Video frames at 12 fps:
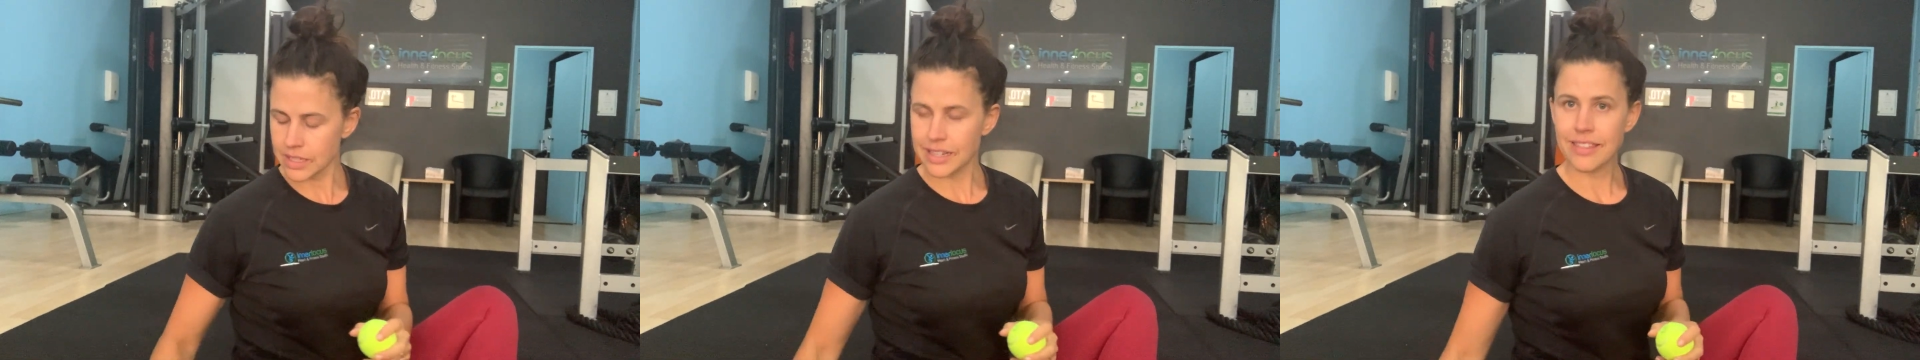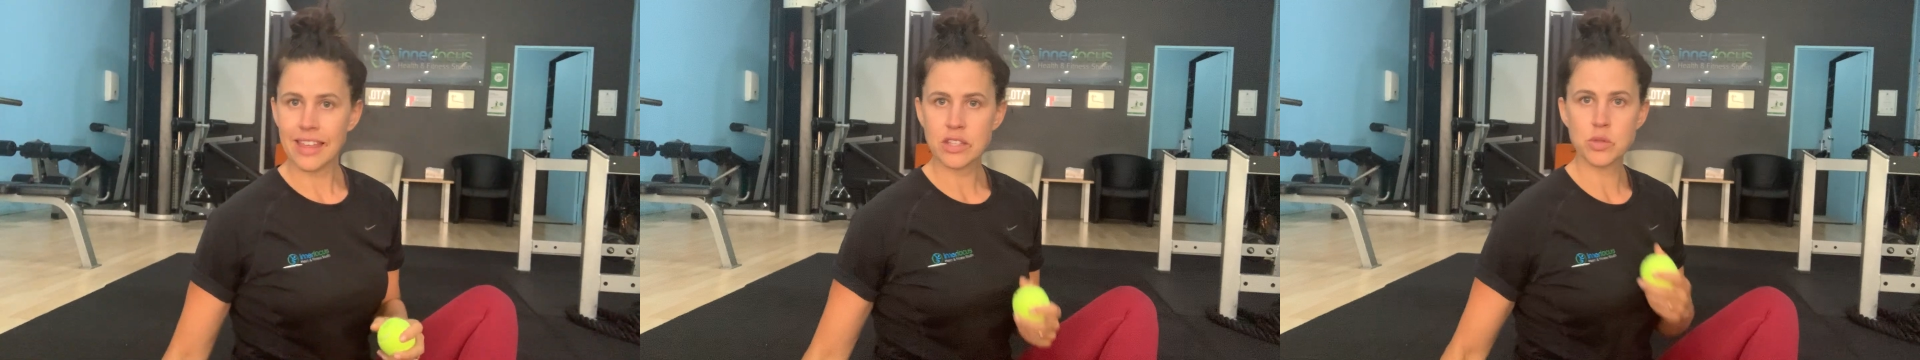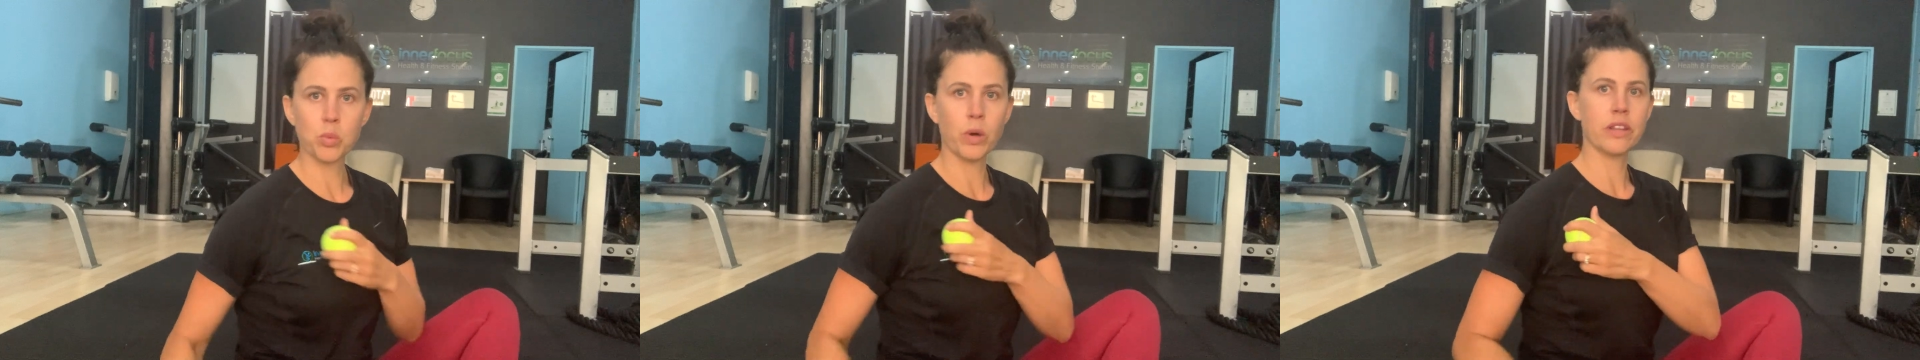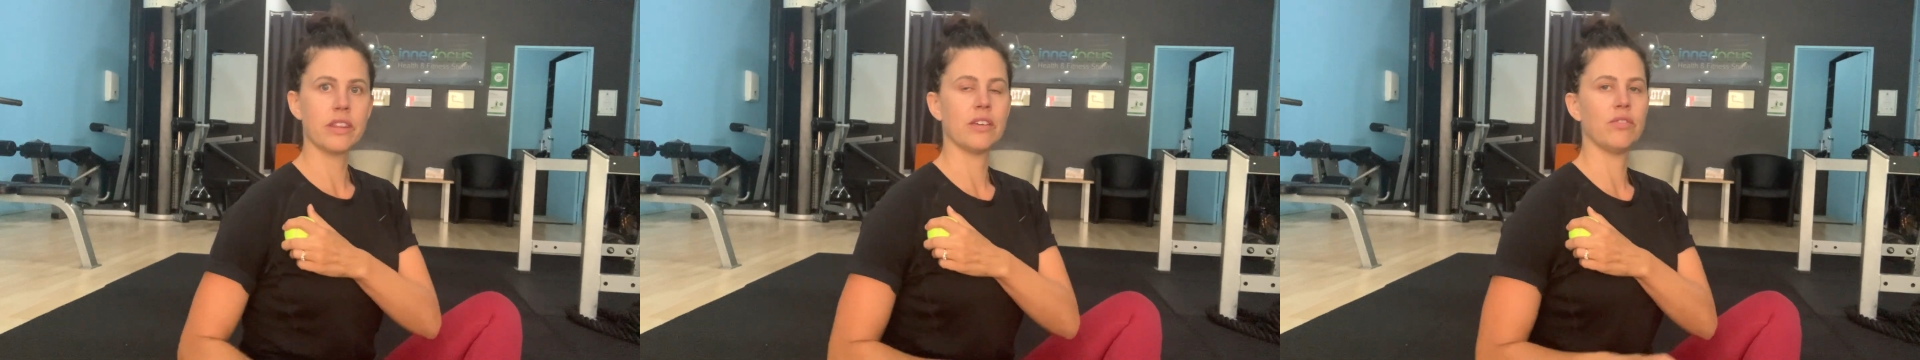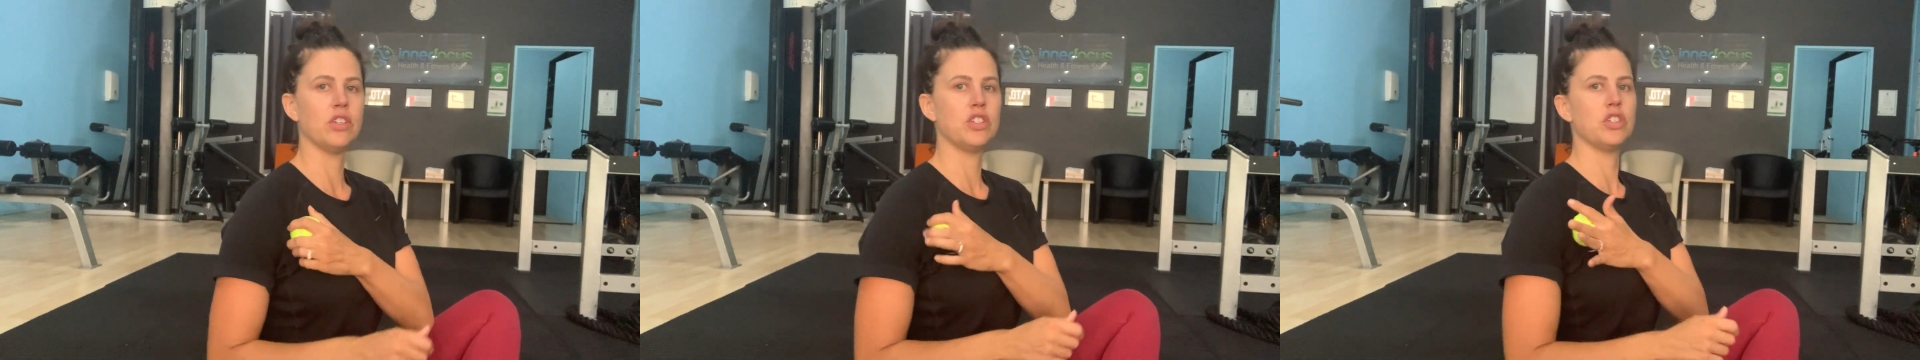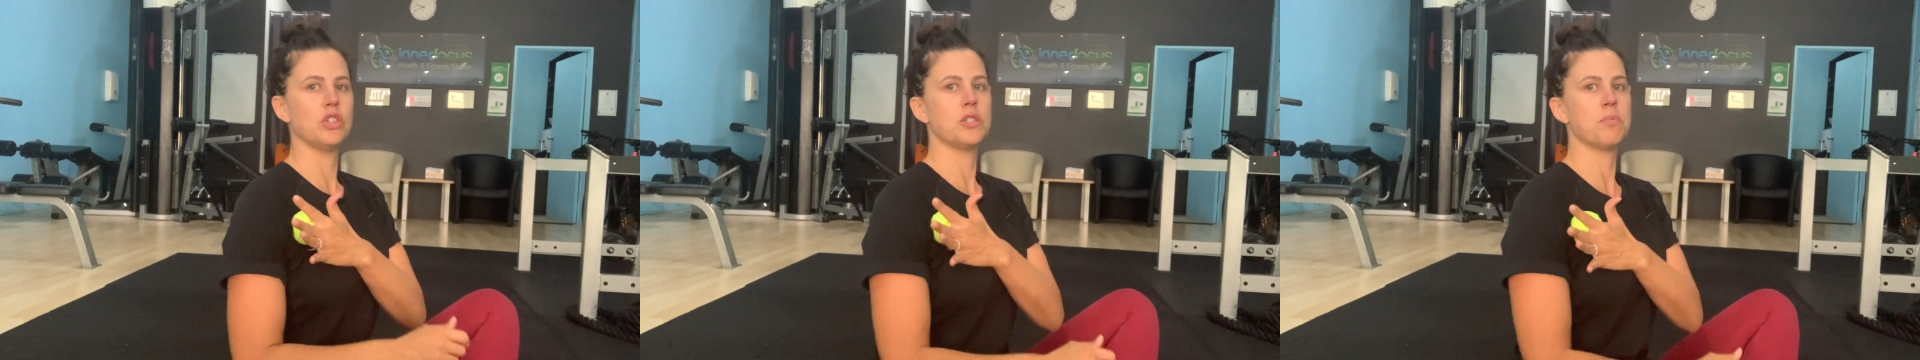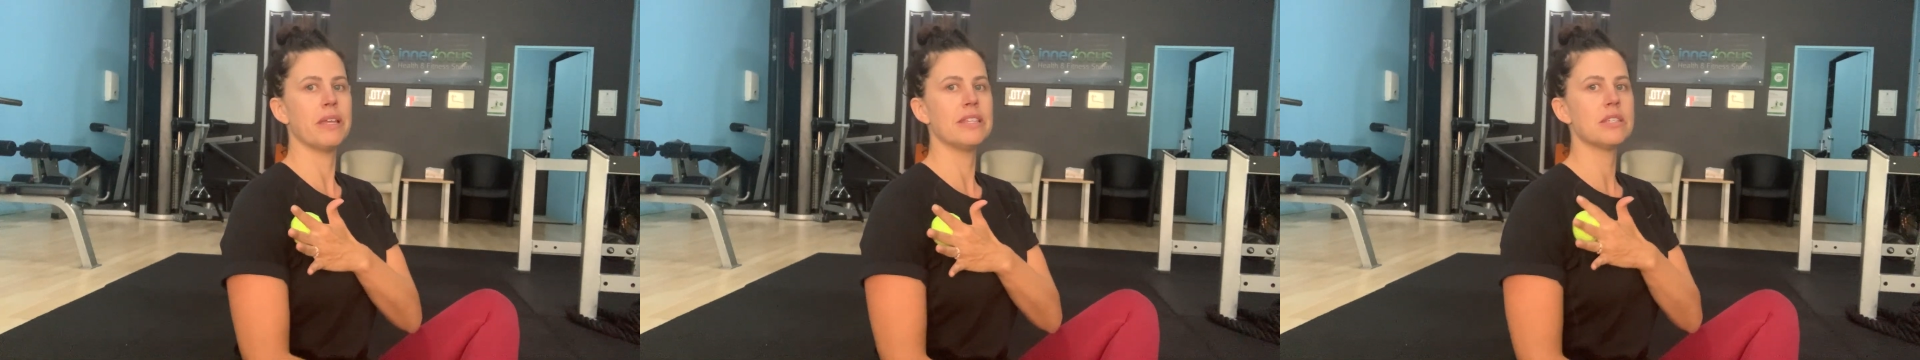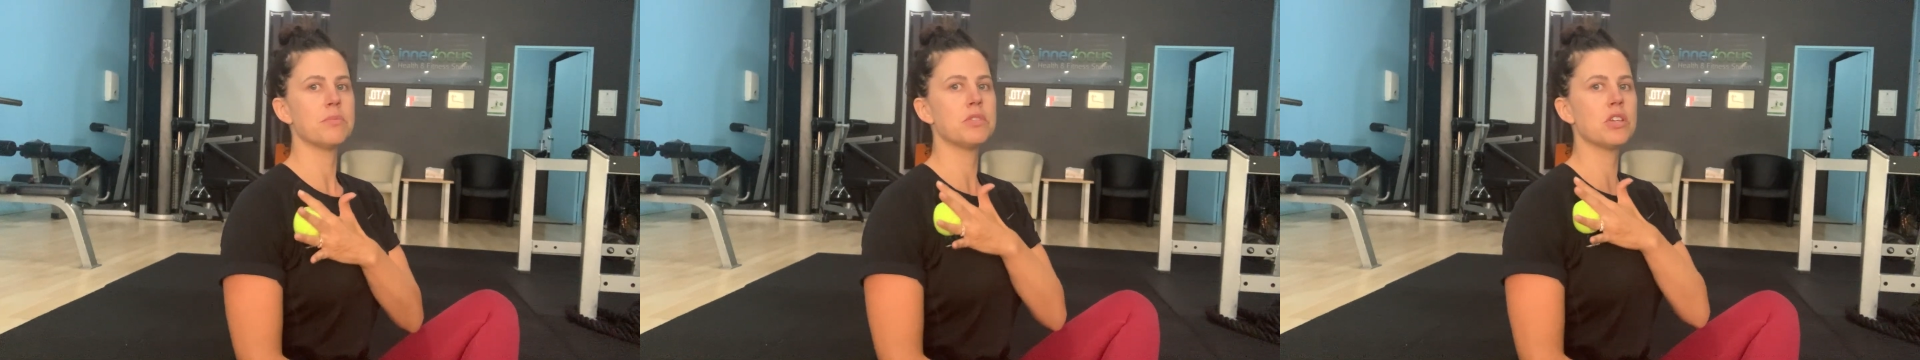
Now that's one thing for you to do. Spend some